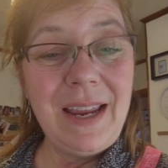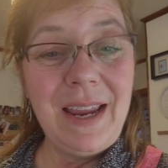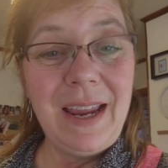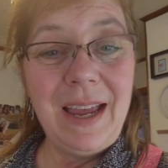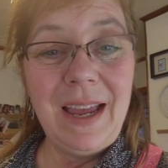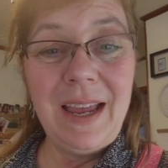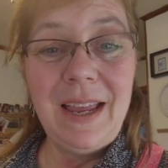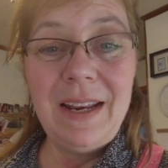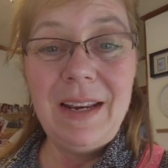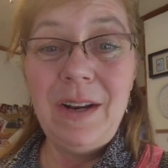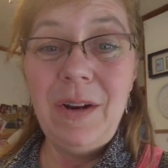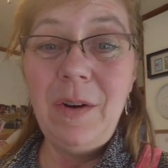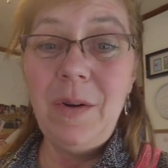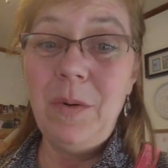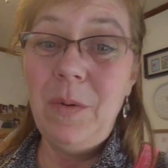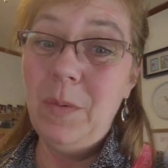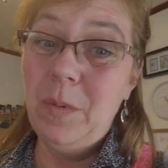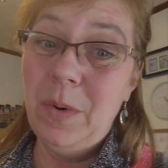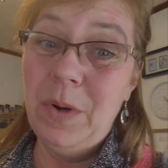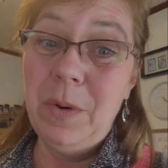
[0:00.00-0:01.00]
and
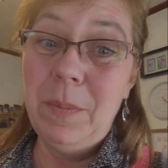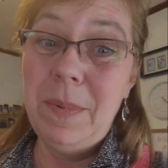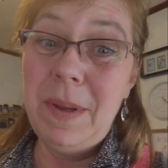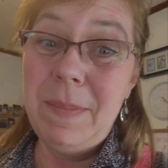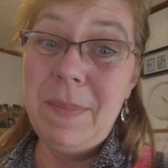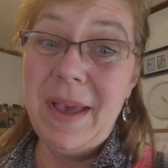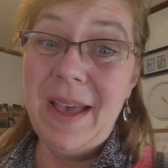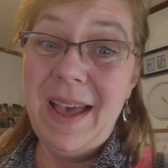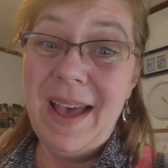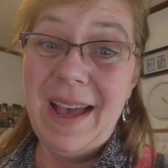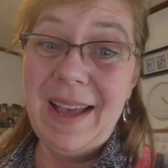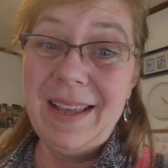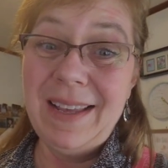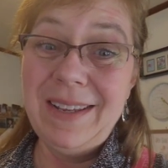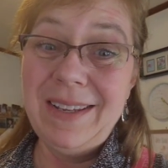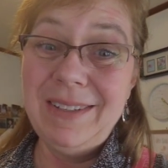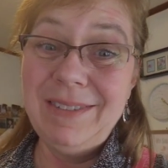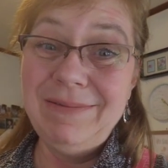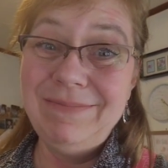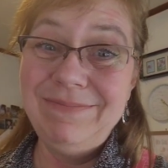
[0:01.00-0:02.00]
we'll be back.